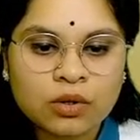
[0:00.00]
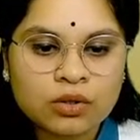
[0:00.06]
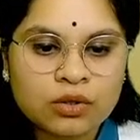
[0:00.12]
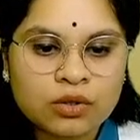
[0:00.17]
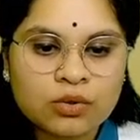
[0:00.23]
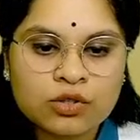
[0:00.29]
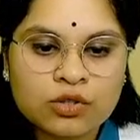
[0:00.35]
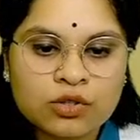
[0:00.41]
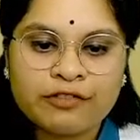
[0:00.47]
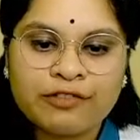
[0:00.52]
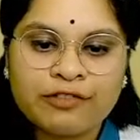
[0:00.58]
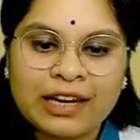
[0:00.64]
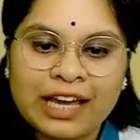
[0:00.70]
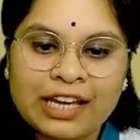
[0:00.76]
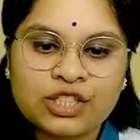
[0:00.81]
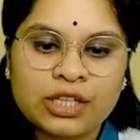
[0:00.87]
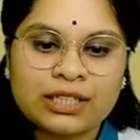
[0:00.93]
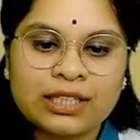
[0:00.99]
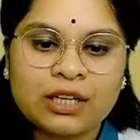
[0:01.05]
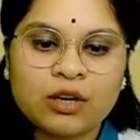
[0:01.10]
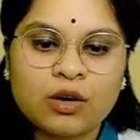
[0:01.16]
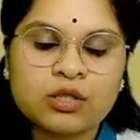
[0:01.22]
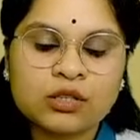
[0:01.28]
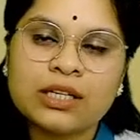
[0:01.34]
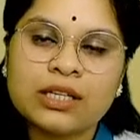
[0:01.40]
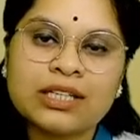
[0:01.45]
use of fly shuttle
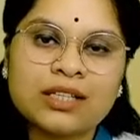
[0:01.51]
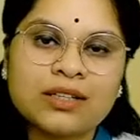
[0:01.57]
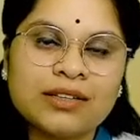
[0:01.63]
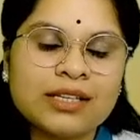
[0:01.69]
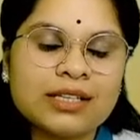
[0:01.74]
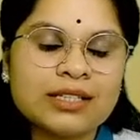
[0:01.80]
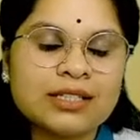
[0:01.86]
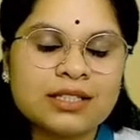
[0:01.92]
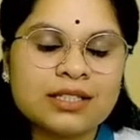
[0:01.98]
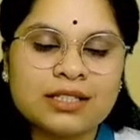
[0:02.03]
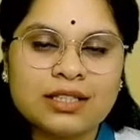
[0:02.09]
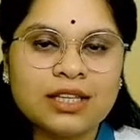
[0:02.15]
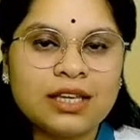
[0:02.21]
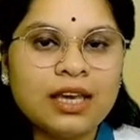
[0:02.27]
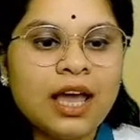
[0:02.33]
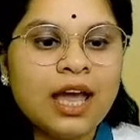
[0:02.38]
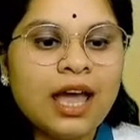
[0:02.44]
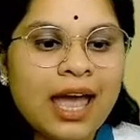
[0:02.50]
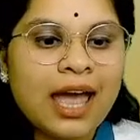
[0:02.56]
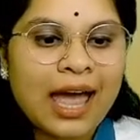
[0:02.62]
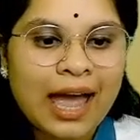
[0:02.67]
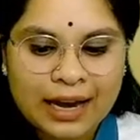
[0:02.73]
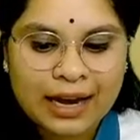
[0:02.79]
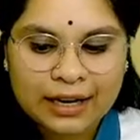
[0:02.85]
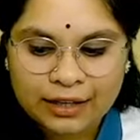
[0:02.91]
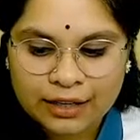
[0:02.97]
also increased the
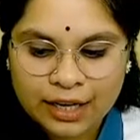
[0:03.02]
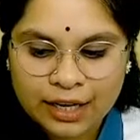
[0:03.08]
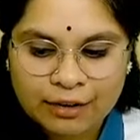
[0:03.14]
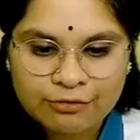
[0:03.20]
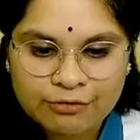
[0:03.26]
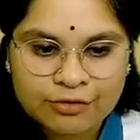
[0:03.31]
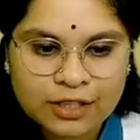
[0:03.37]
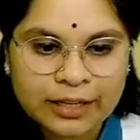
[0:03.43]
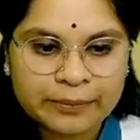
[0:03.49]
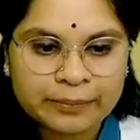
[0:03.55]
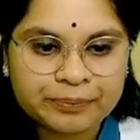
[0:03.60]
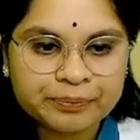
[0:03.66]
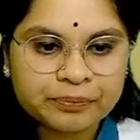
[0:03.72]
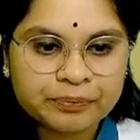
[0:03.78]
handcraft then.